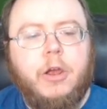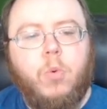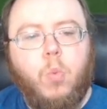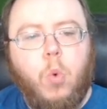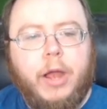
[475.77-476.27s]

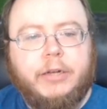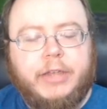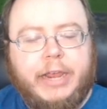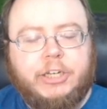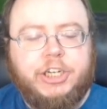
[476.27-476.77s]
What
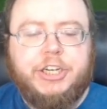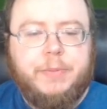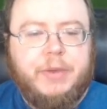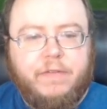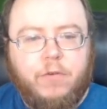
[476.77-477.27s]

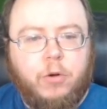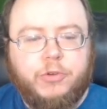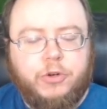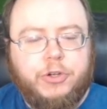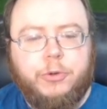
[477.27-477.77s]
HTTP verbs
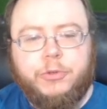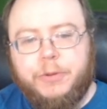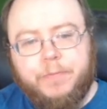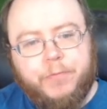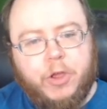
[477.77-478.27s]
are used
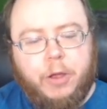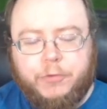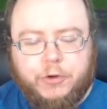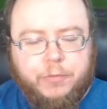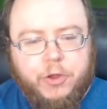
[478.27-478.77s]
comes
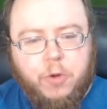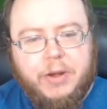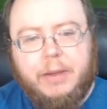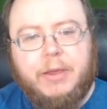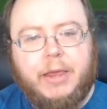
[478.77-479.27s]
from the
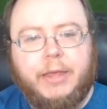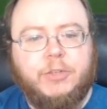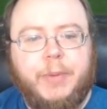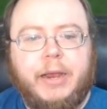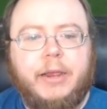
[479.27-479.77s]
OpenAPI
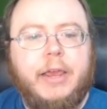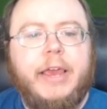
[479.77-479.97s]
spec.